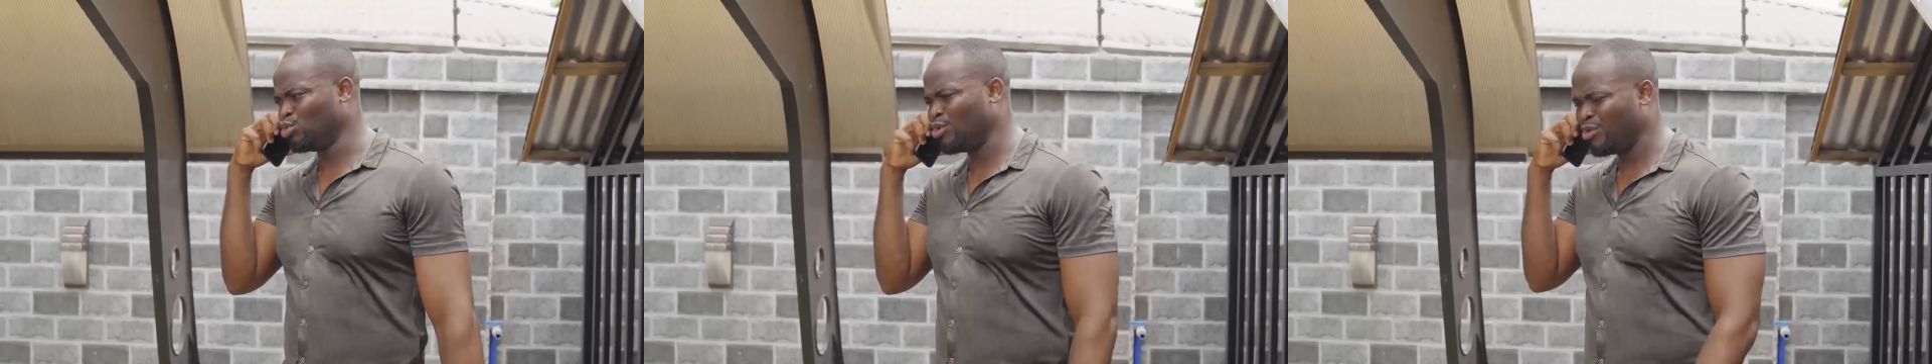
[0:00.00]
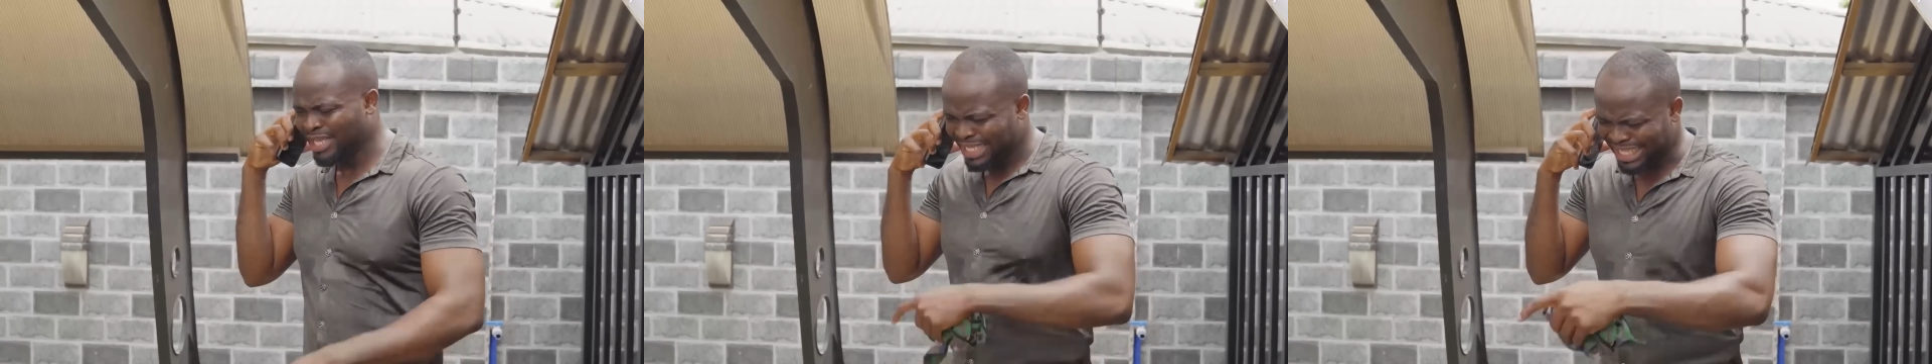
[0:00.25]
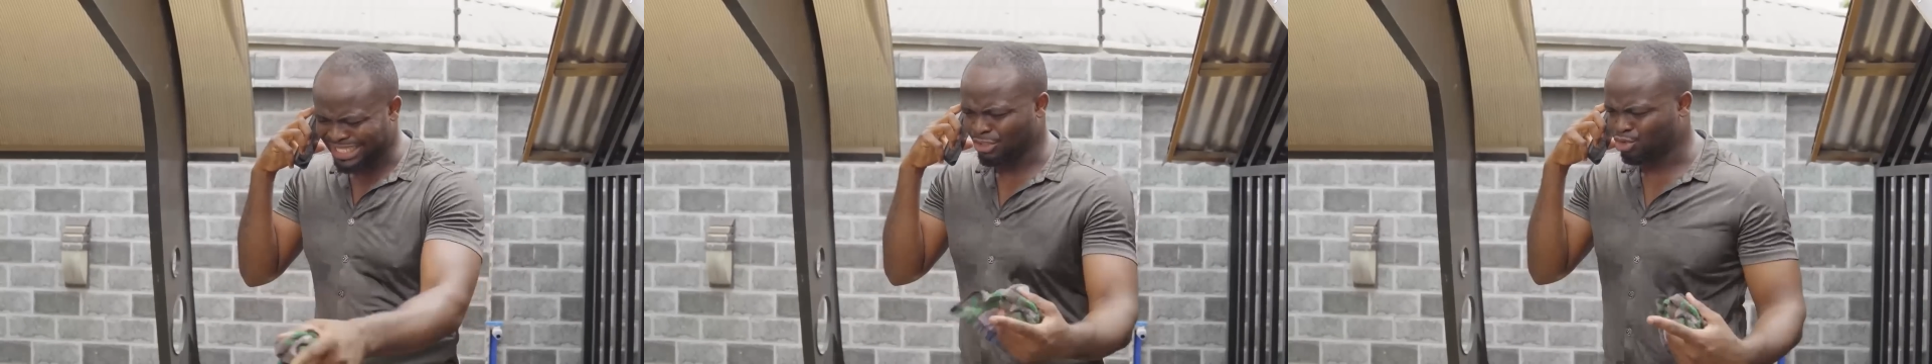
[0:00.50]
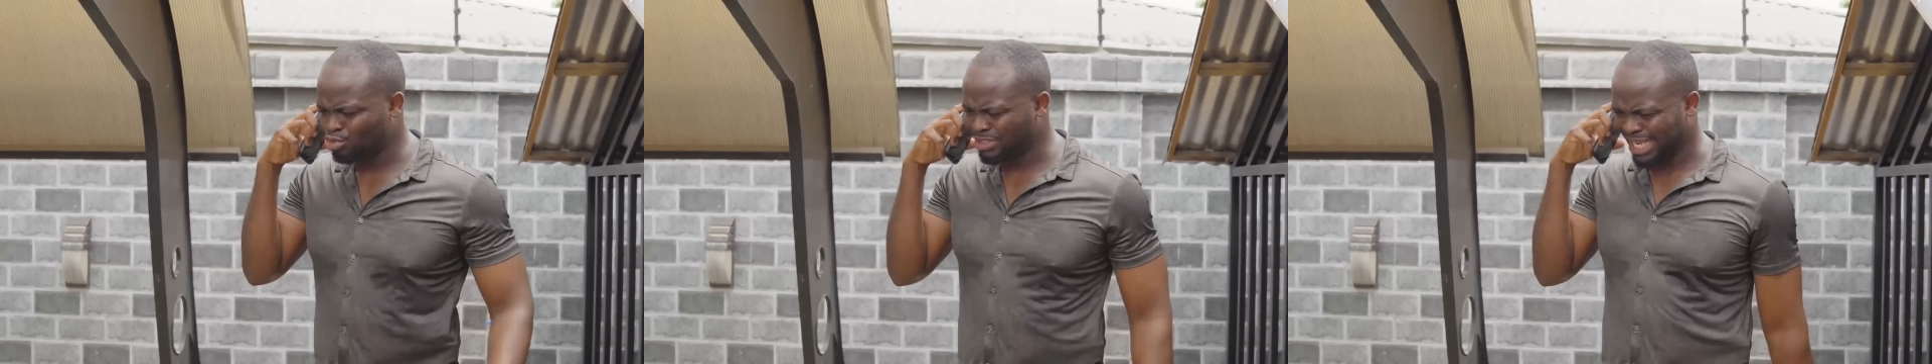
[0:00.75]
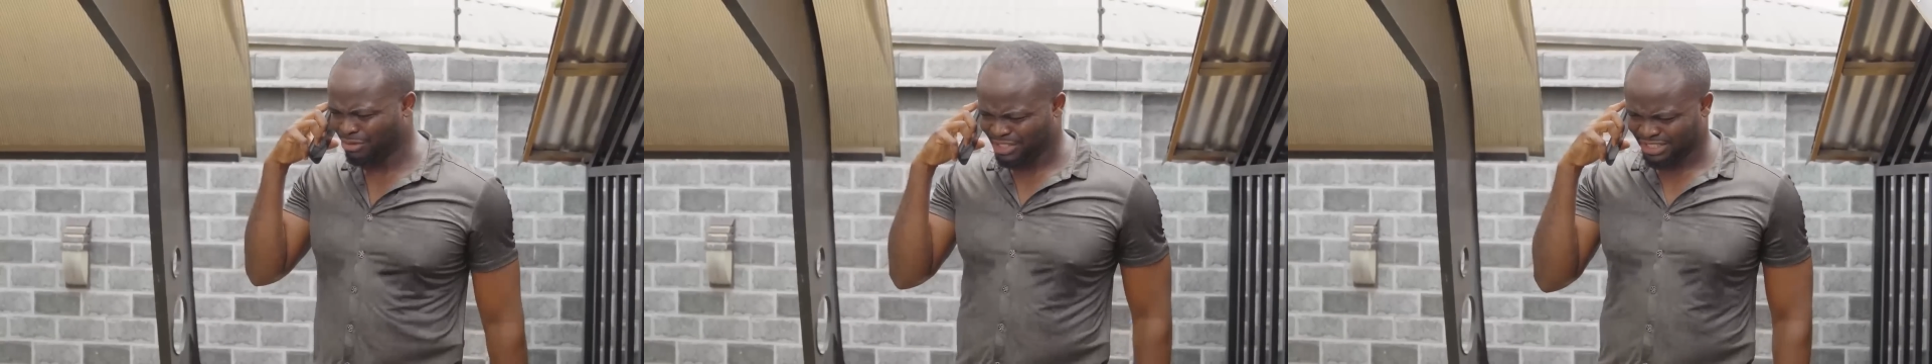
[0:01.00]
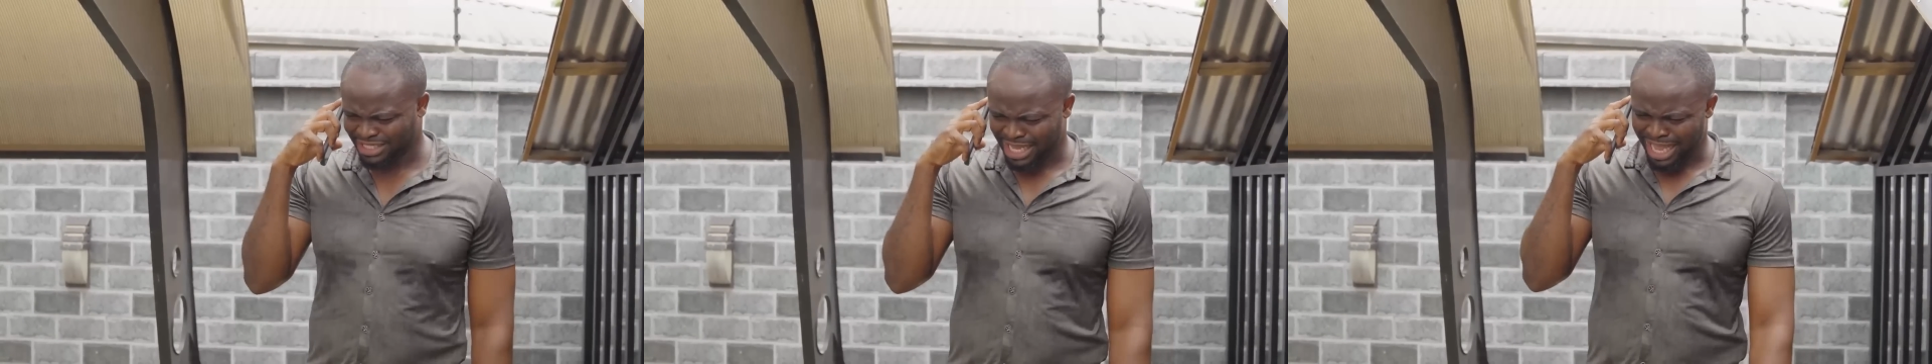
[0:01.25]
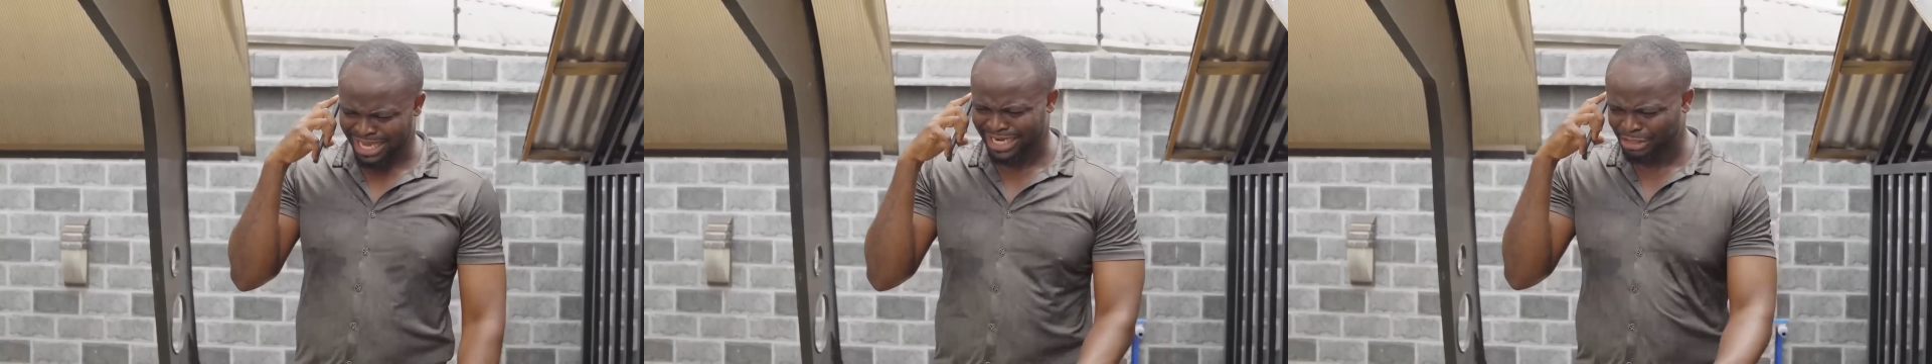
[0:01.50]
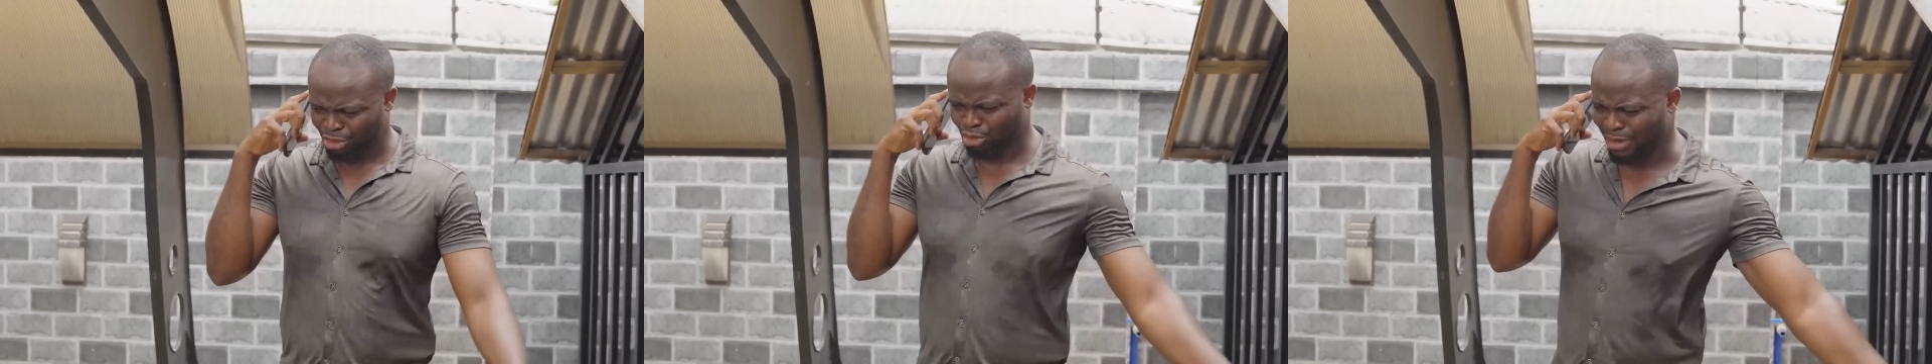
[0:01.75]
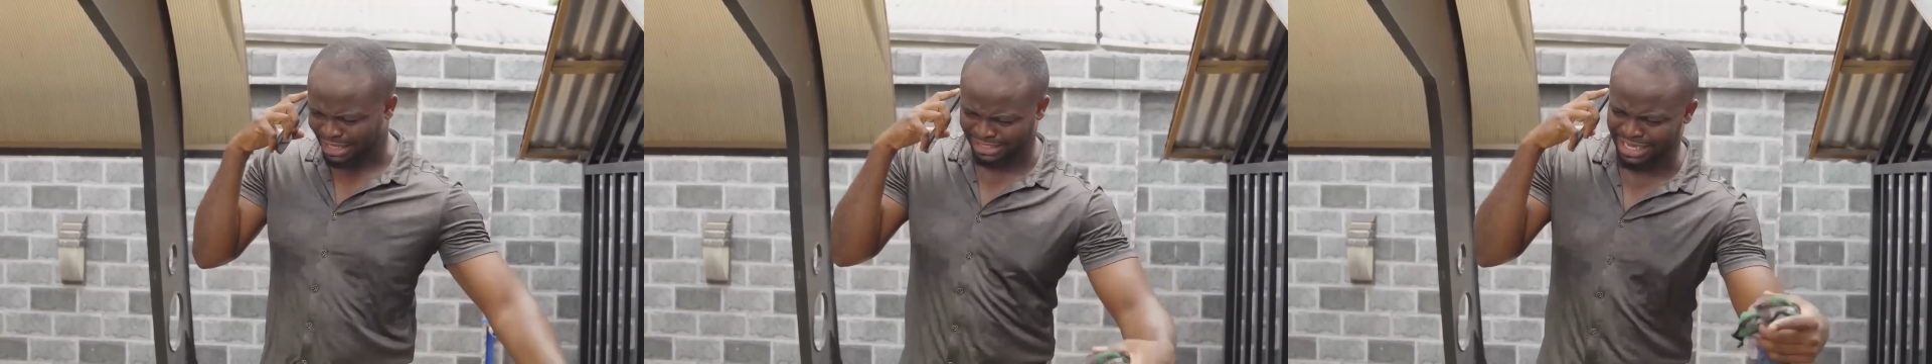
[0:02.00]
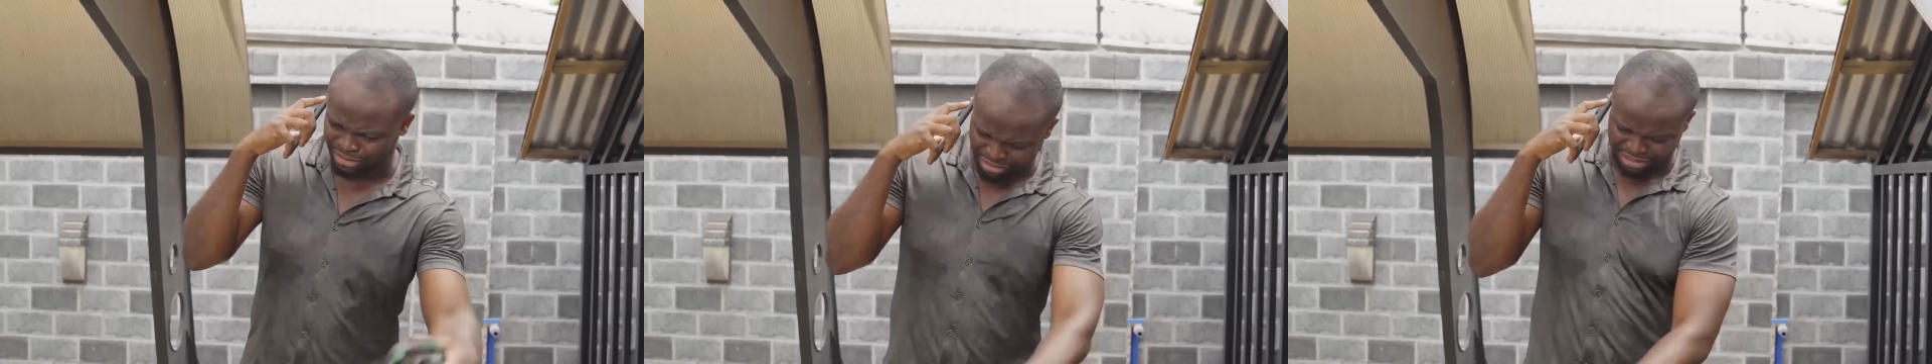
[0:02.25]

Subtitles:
No. That is too childish now. How can I just go and say,